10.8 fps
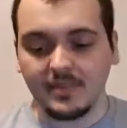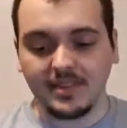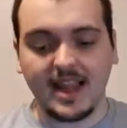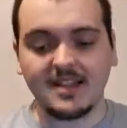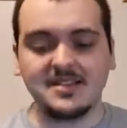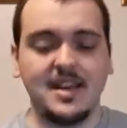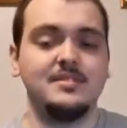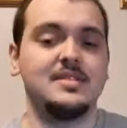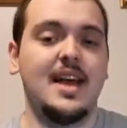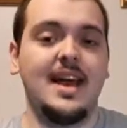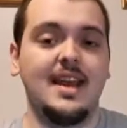That saves
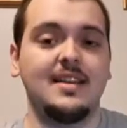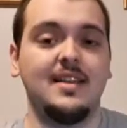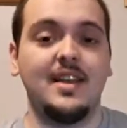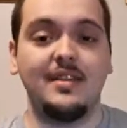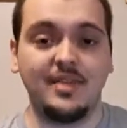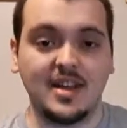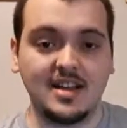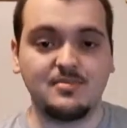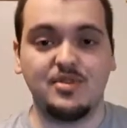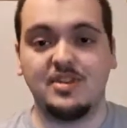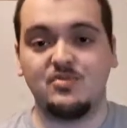the headache, and then if the
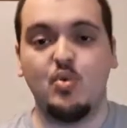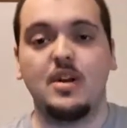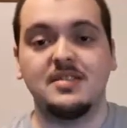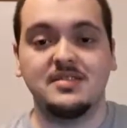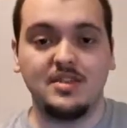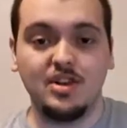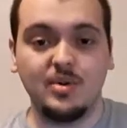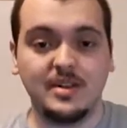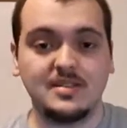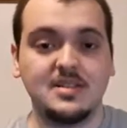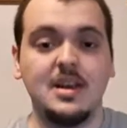customer doesn't want us to do
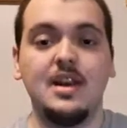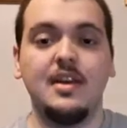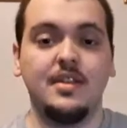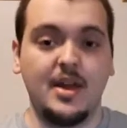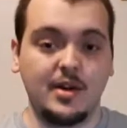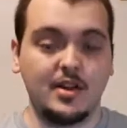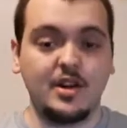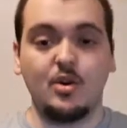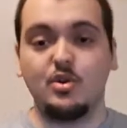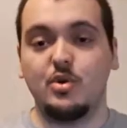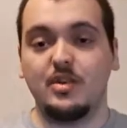it, they're gonna
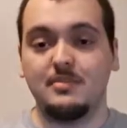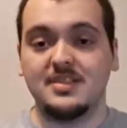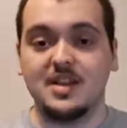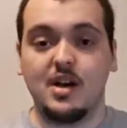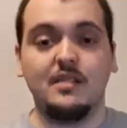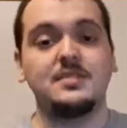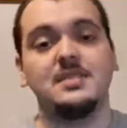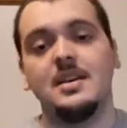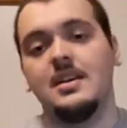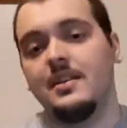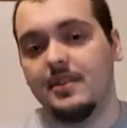go do it themselves.
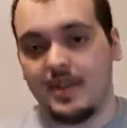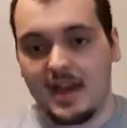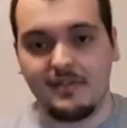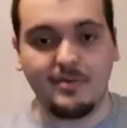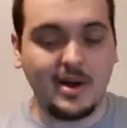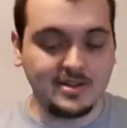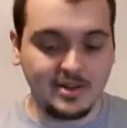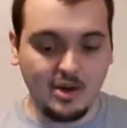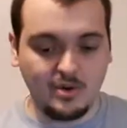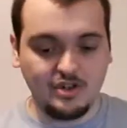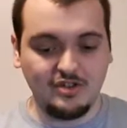They have the right to
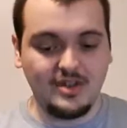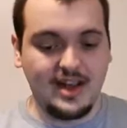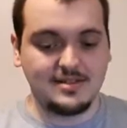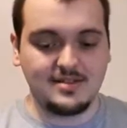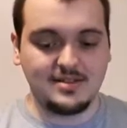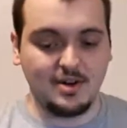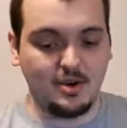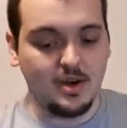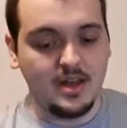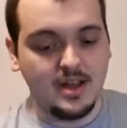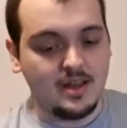go and do that. So
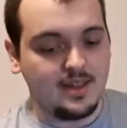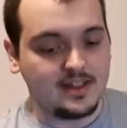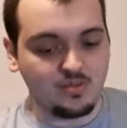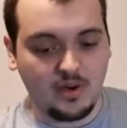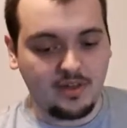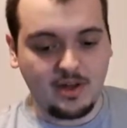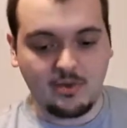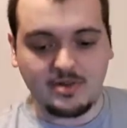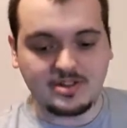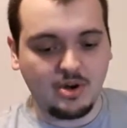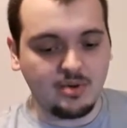that's one thing we
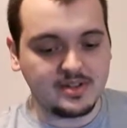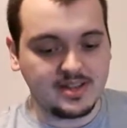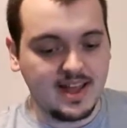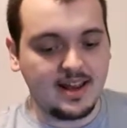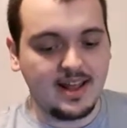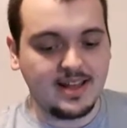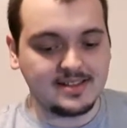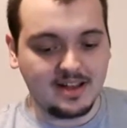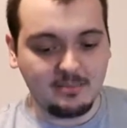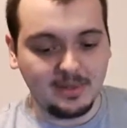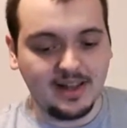used to always get as a
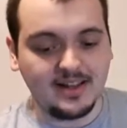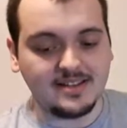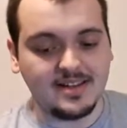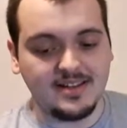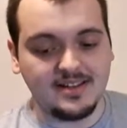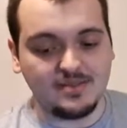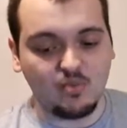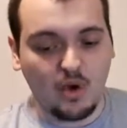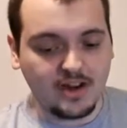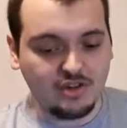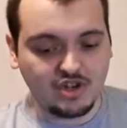complaint is
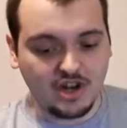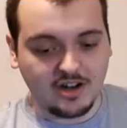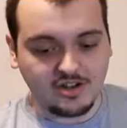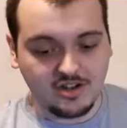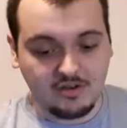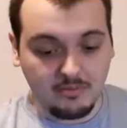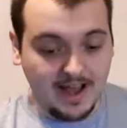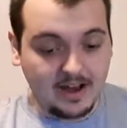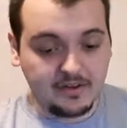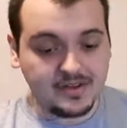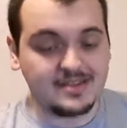why do you charge to do
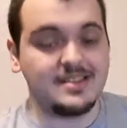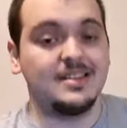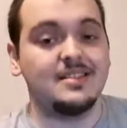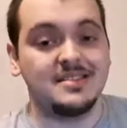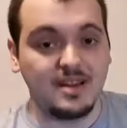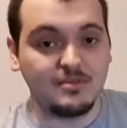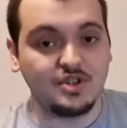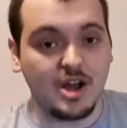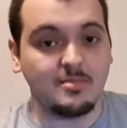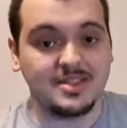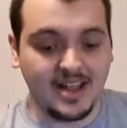batteries? Some
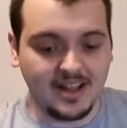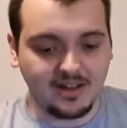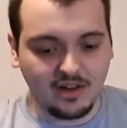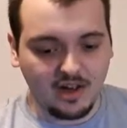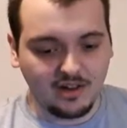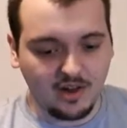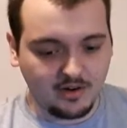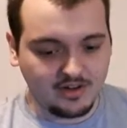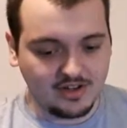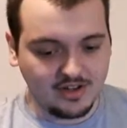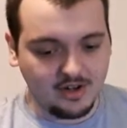jobs take a lot longer
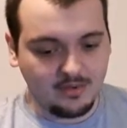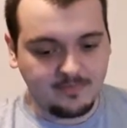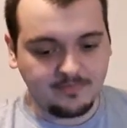to do.